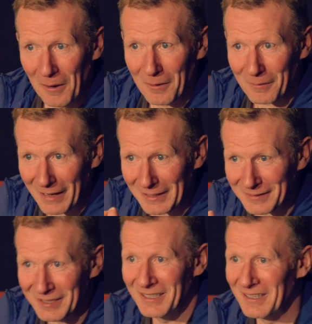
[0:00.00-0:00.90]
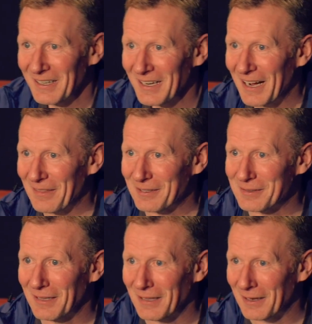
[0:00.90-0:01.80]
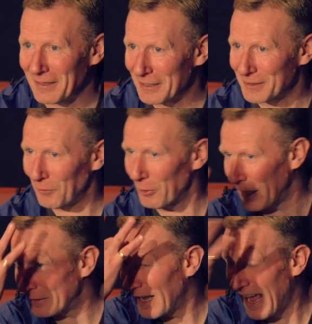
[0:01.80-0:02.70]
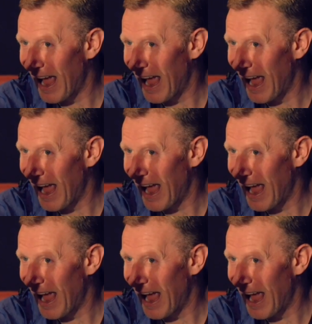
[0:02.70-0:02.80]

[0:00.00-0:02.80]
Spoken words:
right in the centre of his forehead.